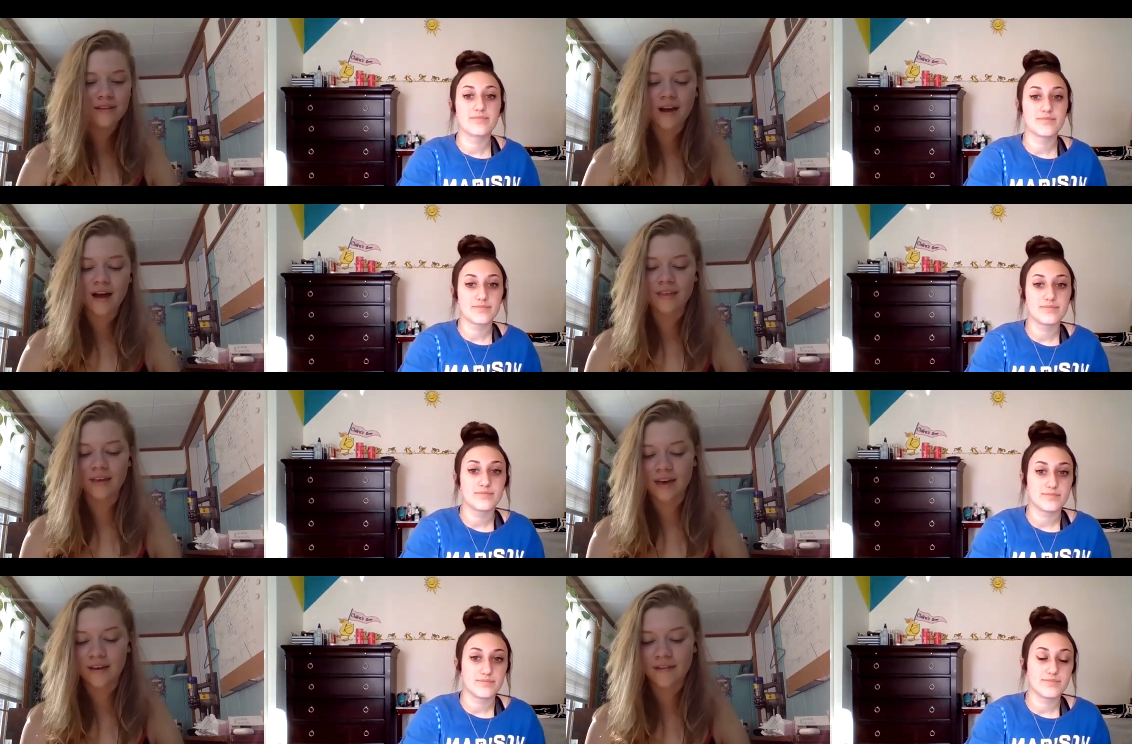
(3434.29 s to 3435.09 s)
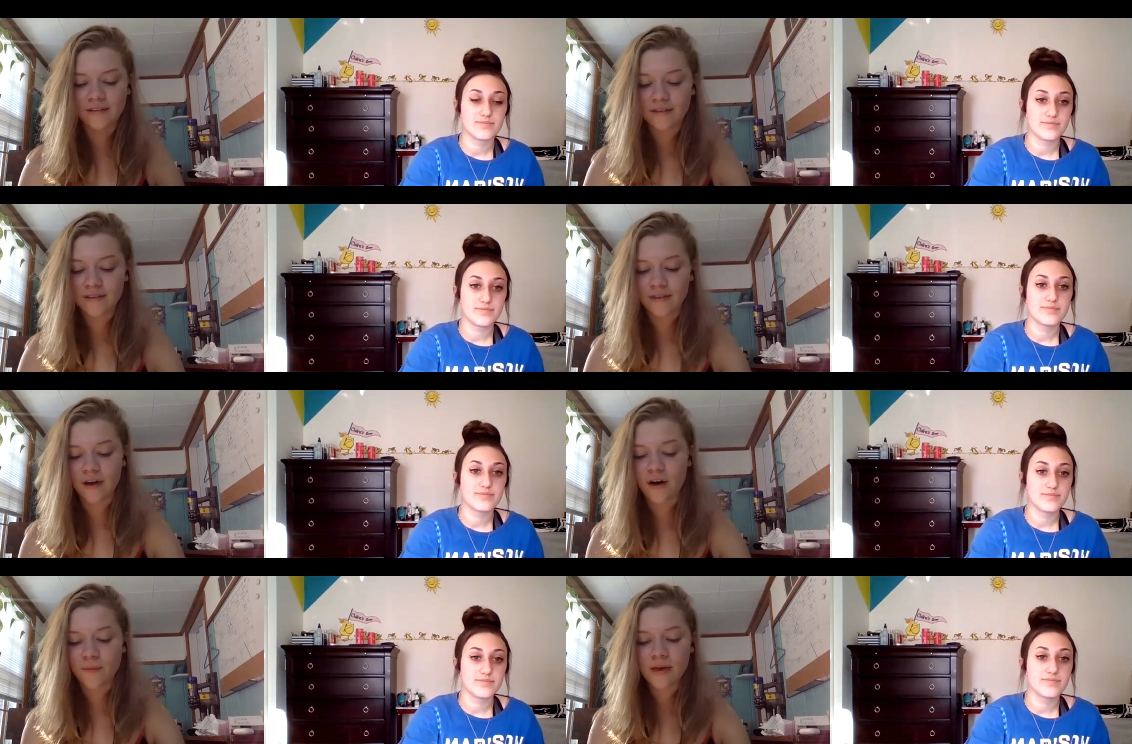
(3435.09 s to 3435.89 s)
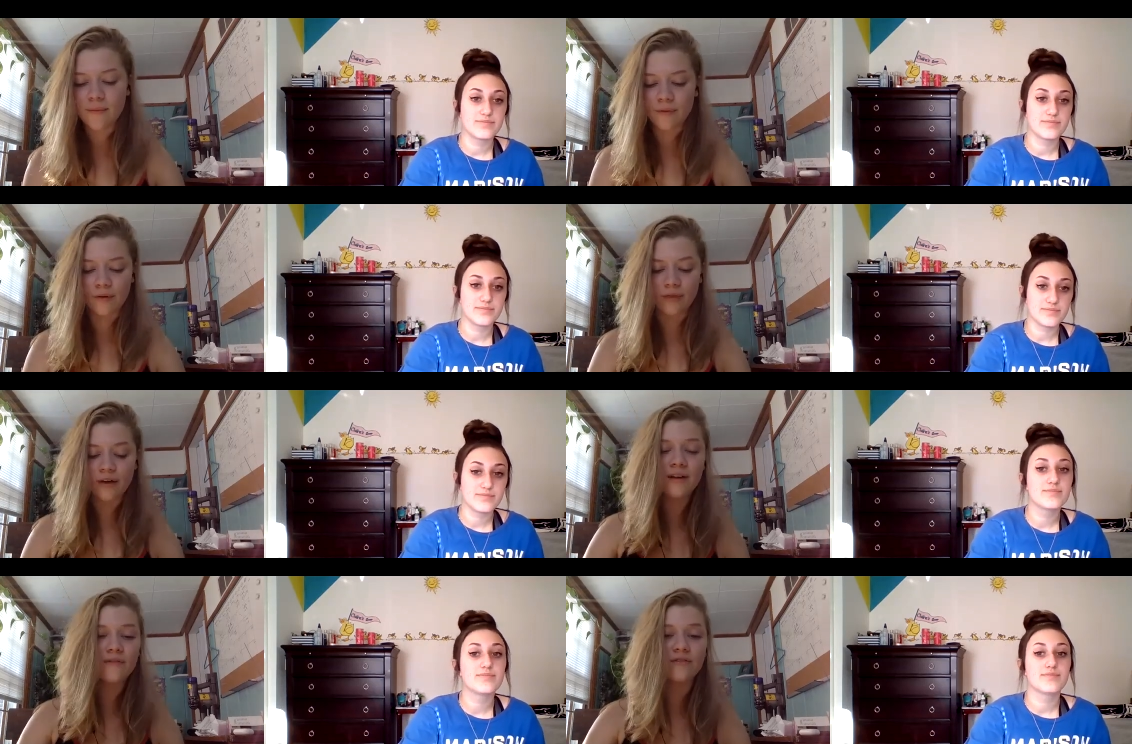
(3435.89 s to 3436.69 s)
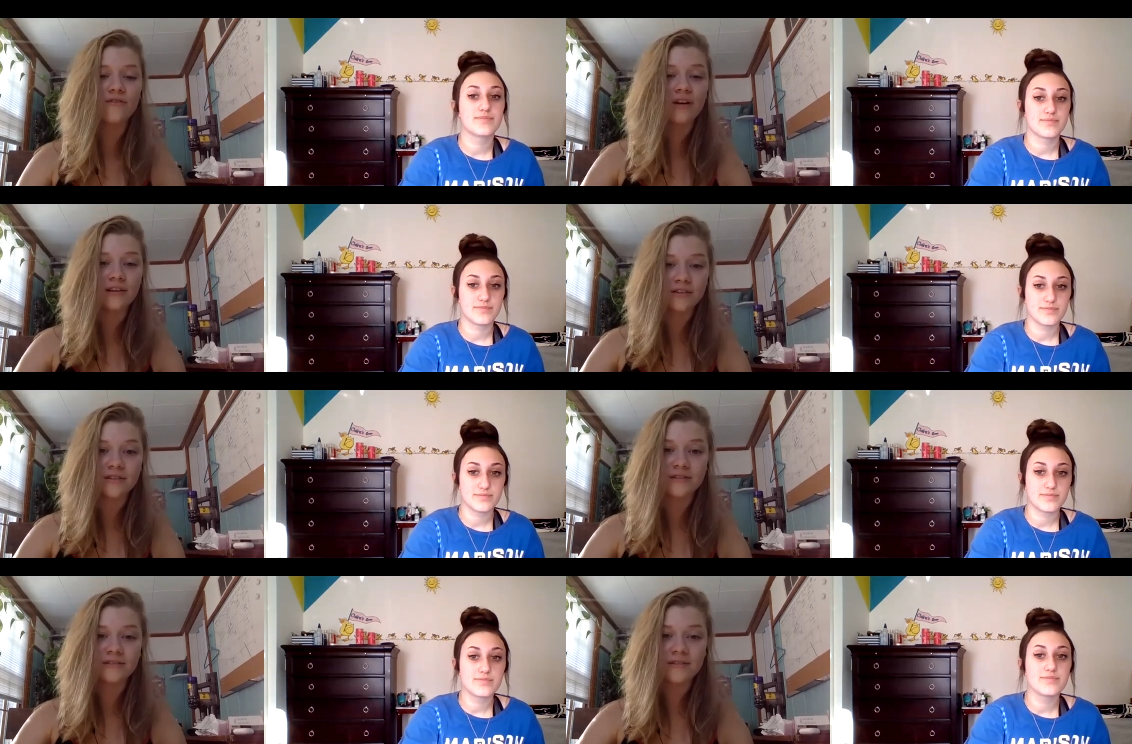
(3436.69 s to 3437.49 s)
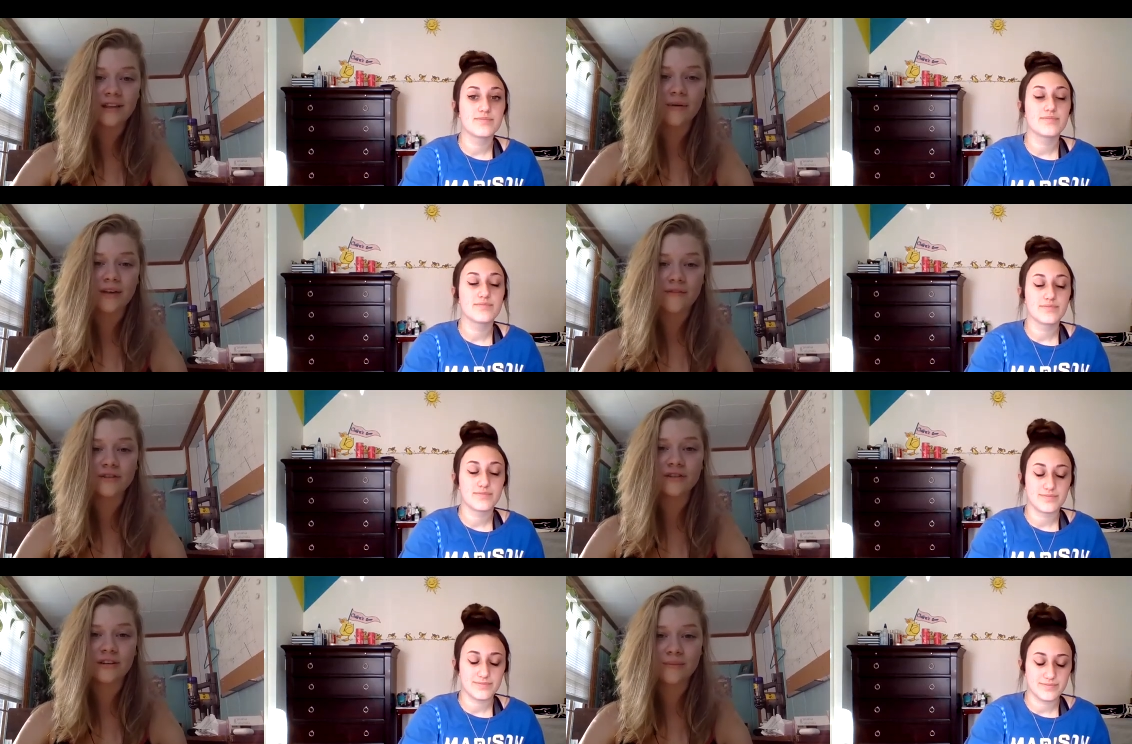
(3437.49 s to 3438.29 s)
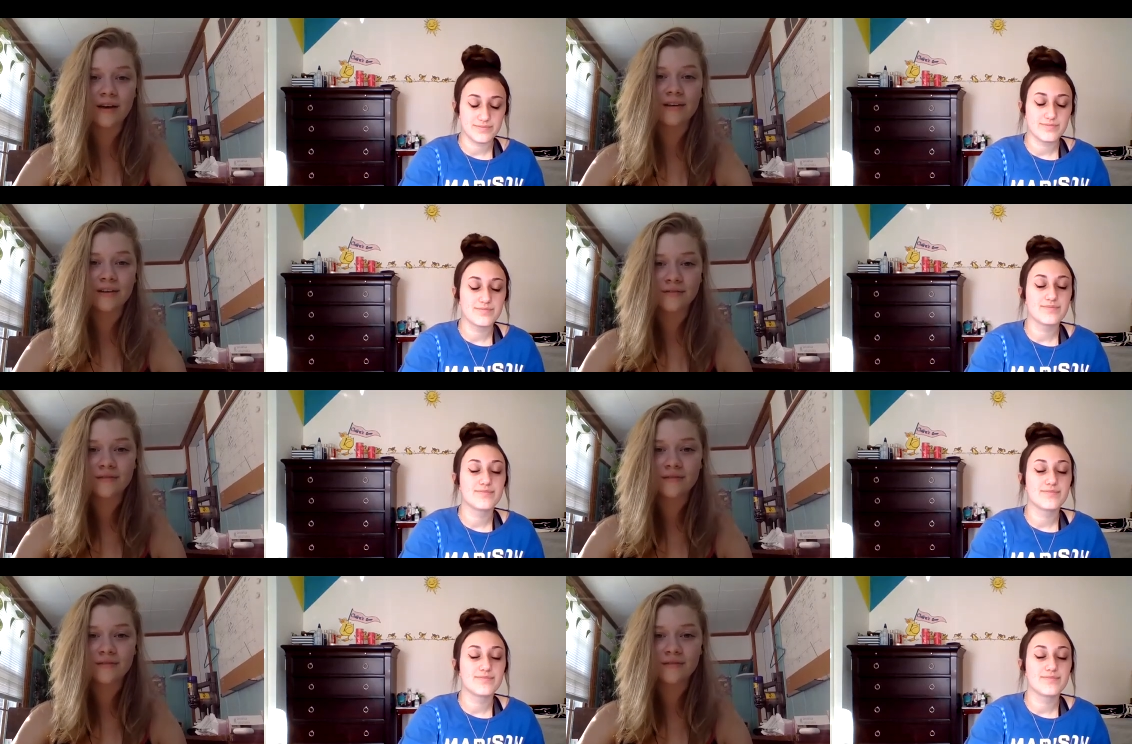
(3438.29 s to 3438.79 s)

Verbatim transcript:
Speaker 1: Not the case. There are people, there are even strangers that will give a shit about you.